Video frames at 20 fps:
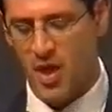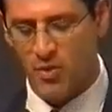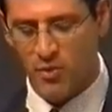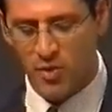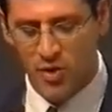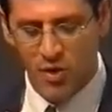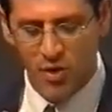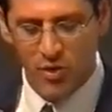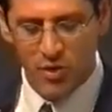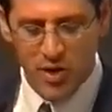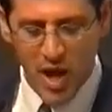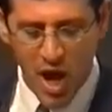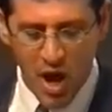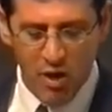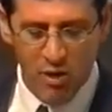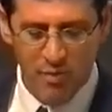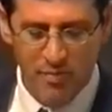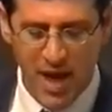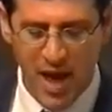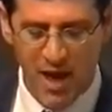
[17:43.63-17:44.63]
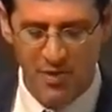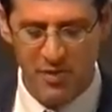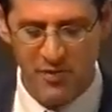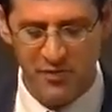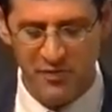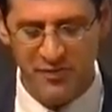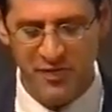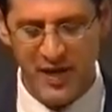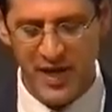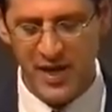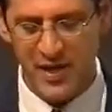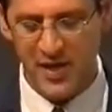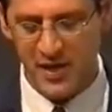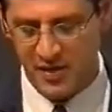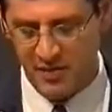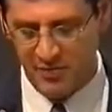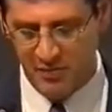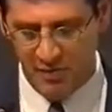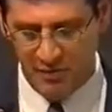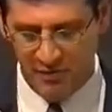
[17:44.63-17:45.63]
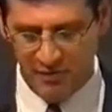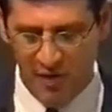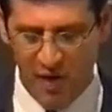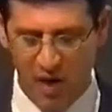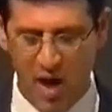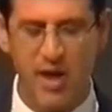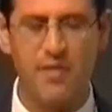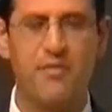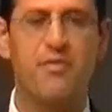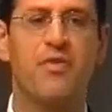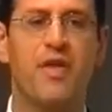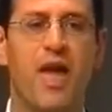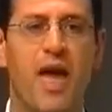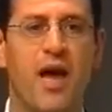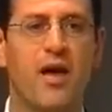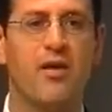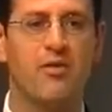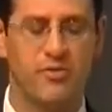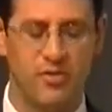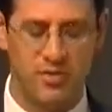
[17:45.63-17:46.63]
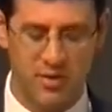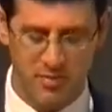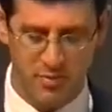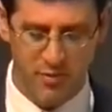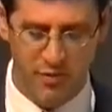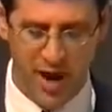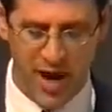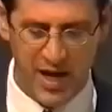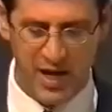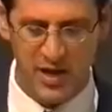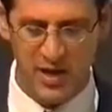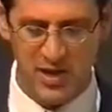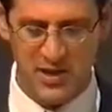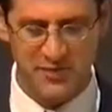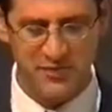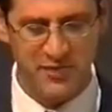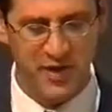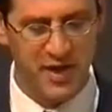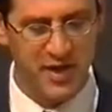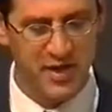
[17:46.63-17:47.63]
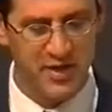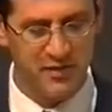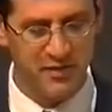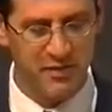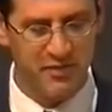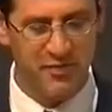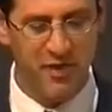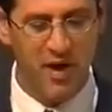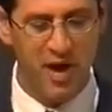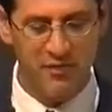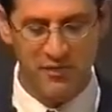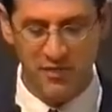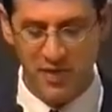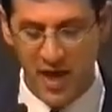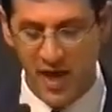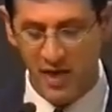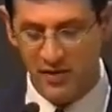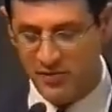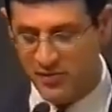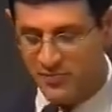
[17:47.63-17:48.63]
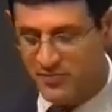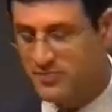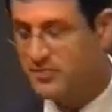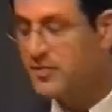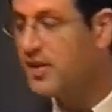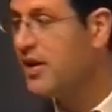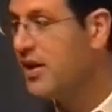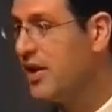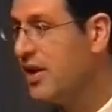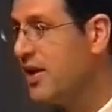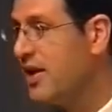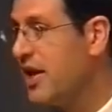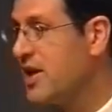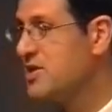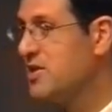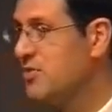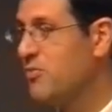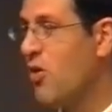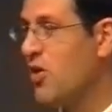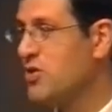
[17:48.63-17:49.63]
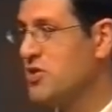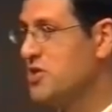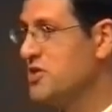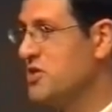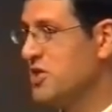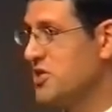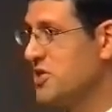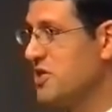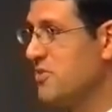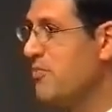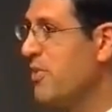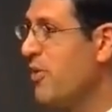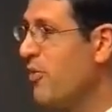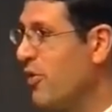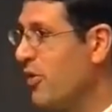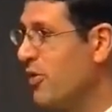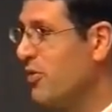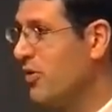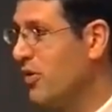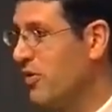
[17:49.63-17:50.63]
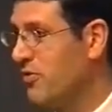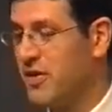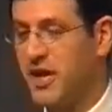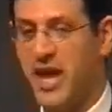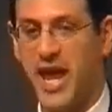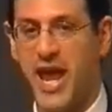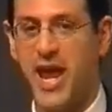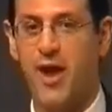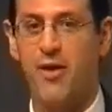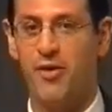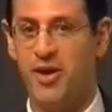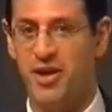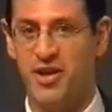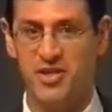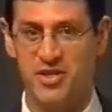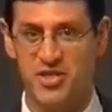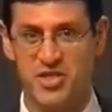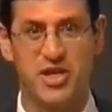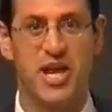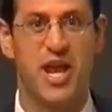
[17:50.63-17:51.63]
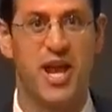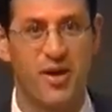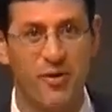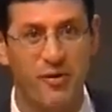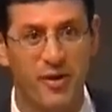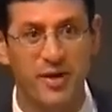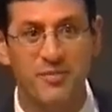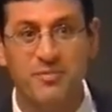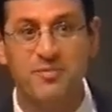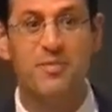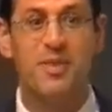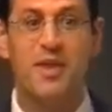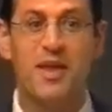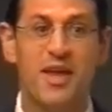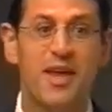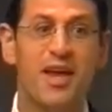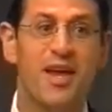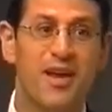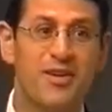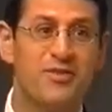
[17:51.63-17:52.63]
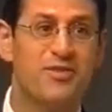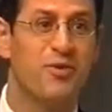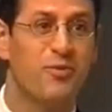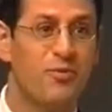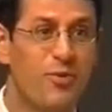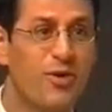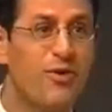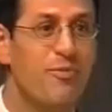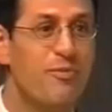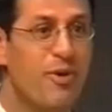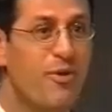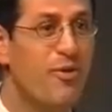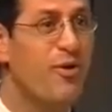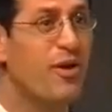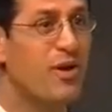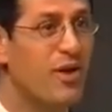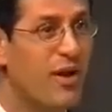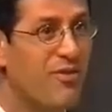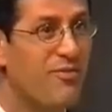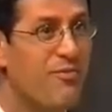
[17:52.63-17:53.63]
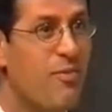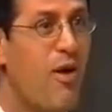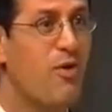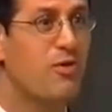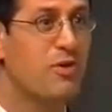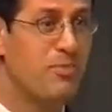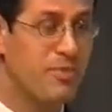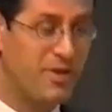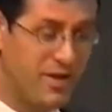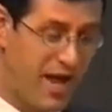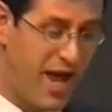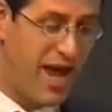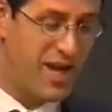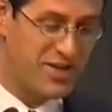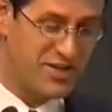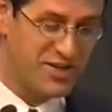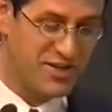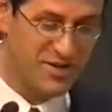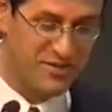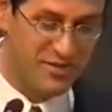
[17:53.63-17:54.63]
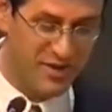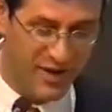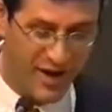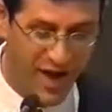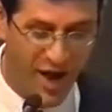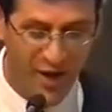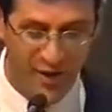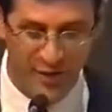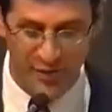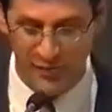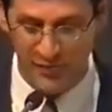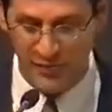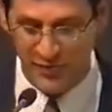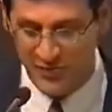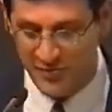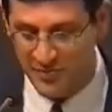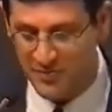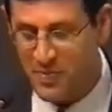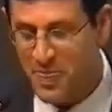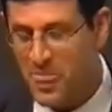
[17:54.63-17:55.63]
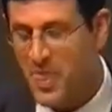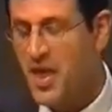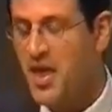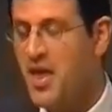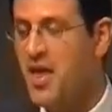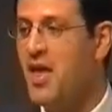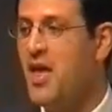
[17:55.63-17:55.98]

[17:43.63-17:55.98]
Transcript: We all know about the feeding of the 5,000, the miraculous feeding of the 5,000. Yes, it wasn't just a miracle of caring and sharing, it was a real miracle of multiplication of the loaves.